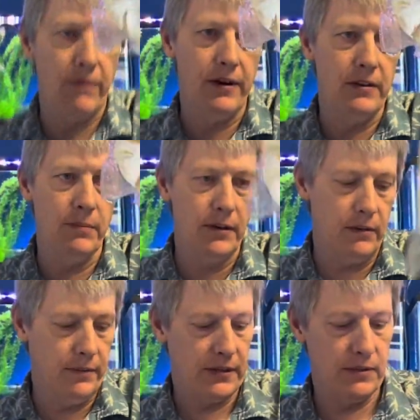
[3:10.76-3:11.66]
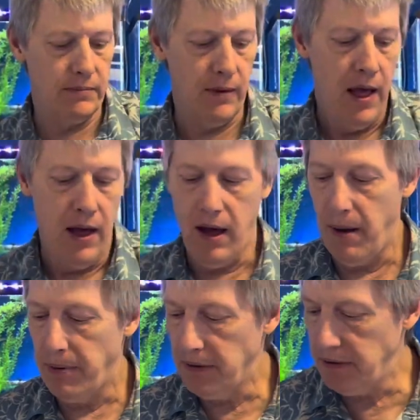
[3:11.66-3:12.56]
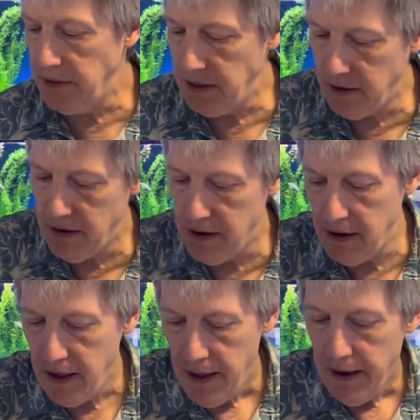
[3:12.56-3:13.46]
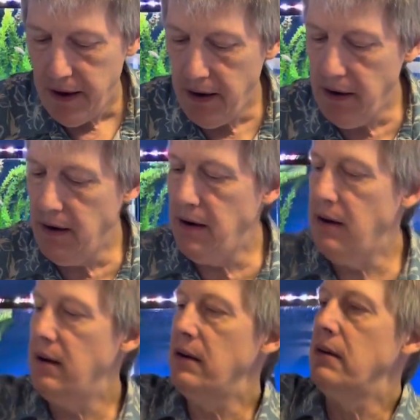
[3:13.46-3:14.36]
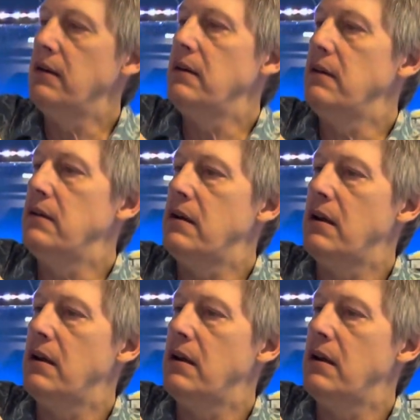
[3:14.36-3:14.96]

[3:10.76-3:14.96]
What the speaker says: right in the middle, makes them bleeding heart. And